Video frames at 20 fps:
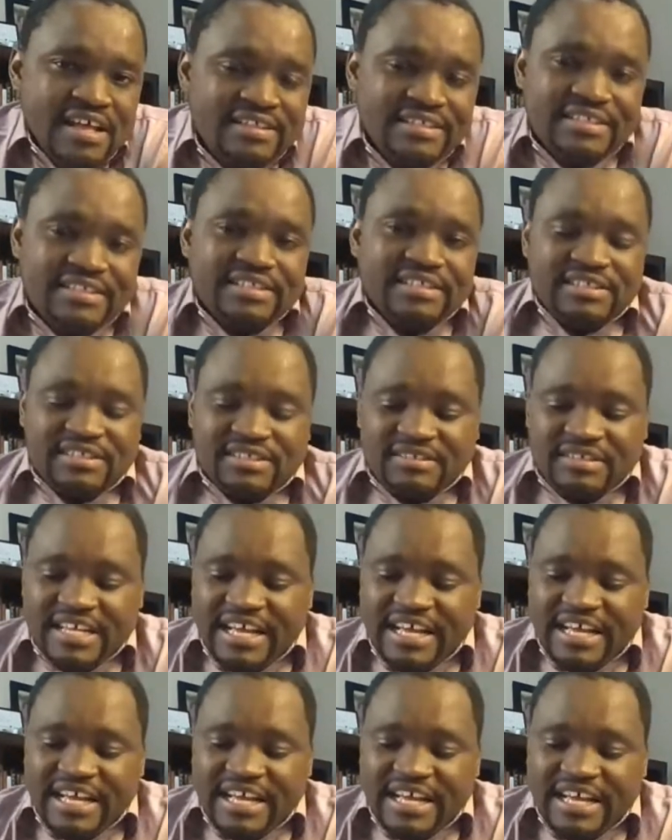This is
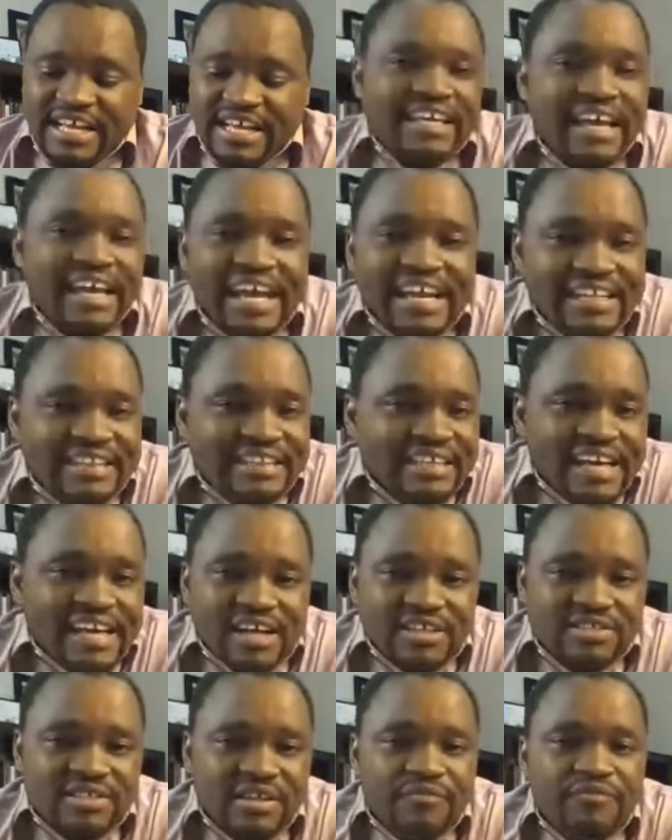like anything
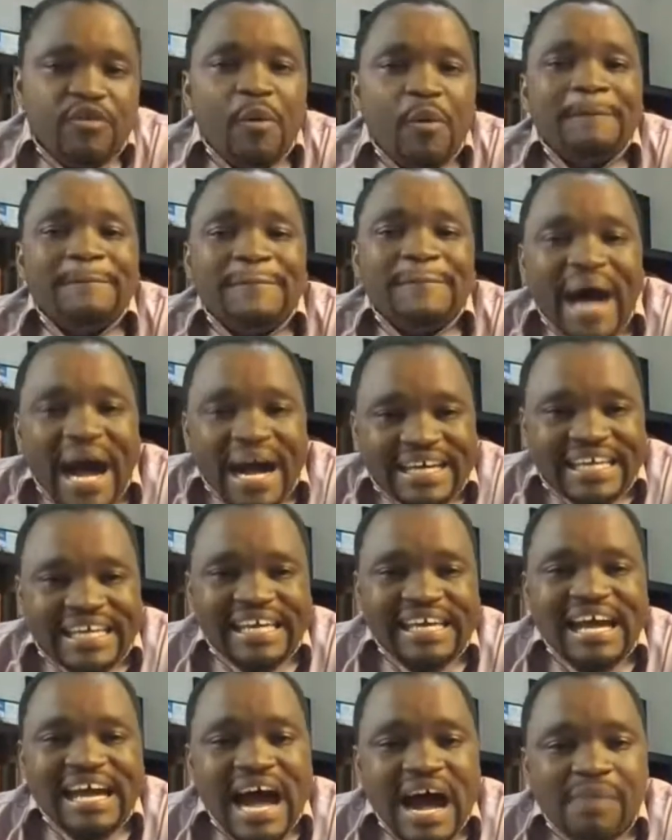else, if you're
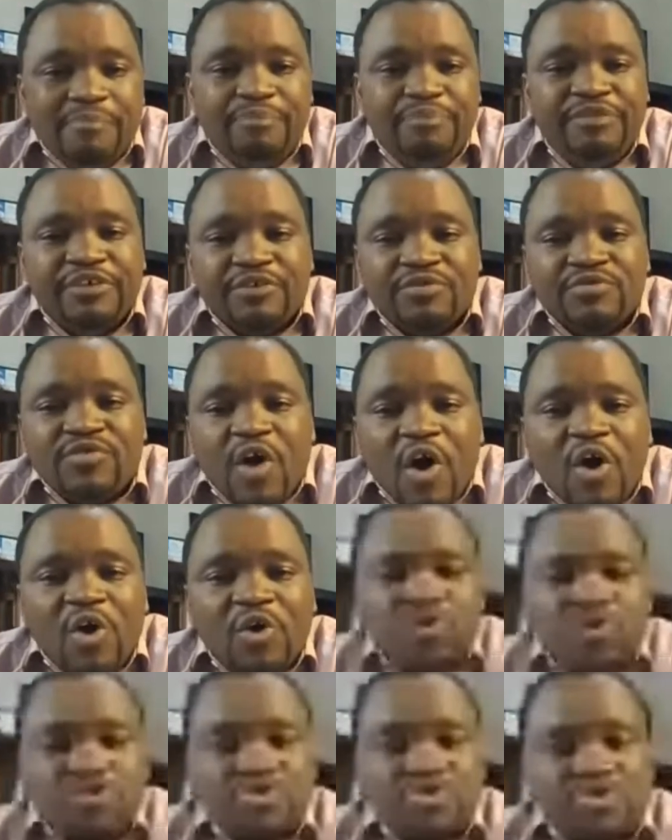barking up the
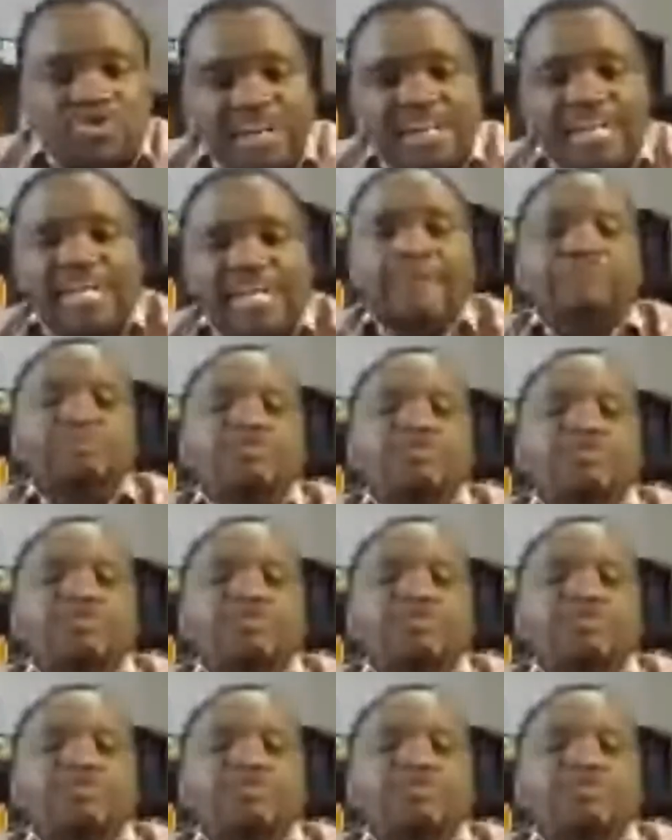wrong tree,